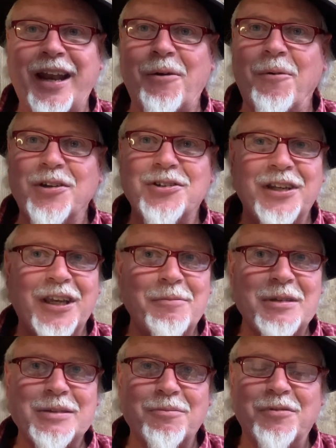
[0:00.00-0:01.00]
And I want you to give
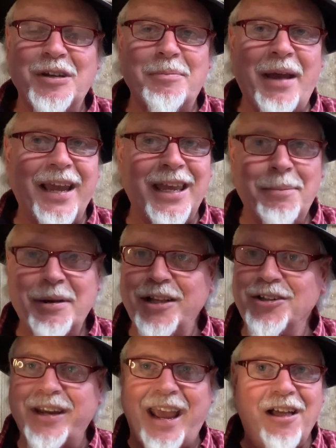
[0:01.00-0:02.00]
me some feedback. Keep it
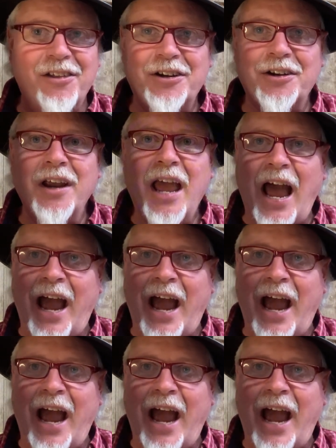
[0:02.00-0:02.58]
on your calendar.